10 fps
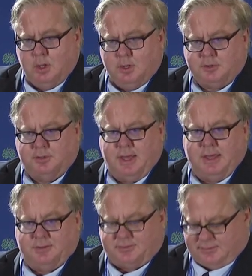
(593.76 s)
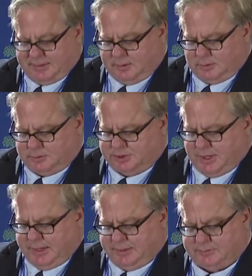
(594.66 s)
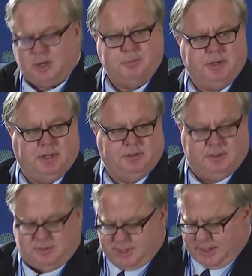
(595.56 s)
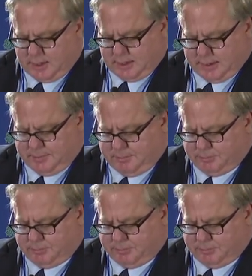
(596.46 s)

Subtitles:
Today, a single Chinese company, DJI,